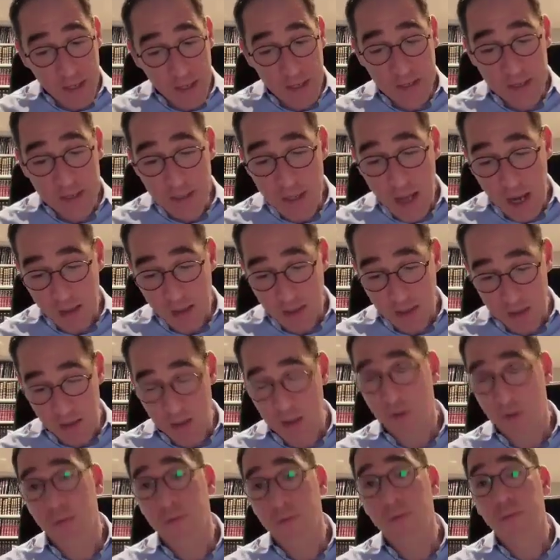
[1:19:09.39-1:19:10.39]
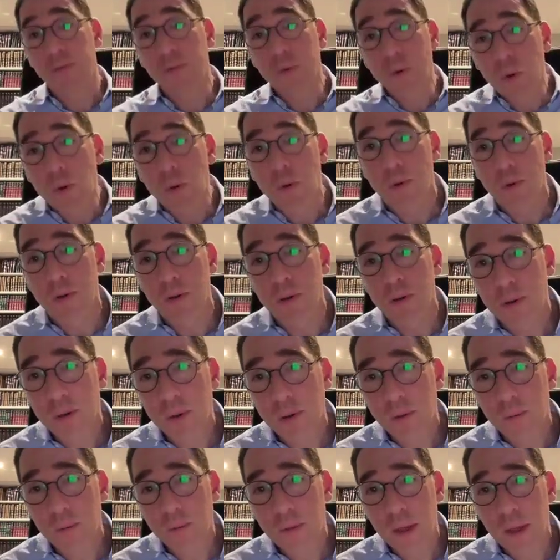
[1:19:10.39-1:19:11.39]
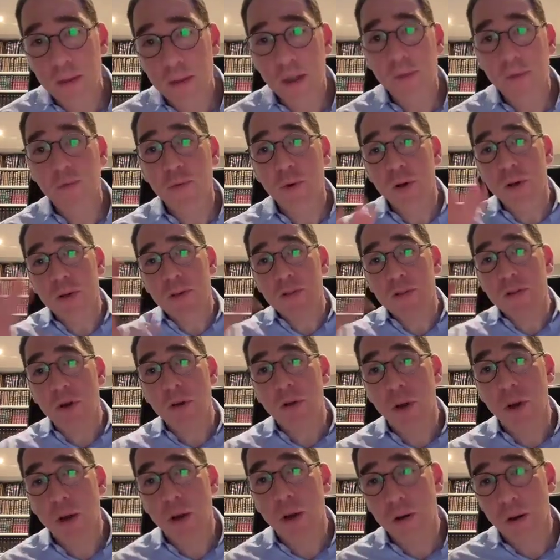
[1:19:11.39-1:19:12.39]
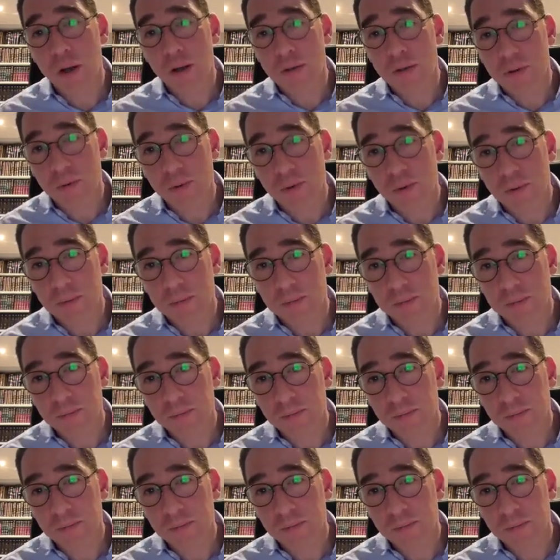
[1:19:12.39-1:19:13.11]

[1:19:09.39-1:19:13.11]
It's not considered food, and therefore it is no longer asur.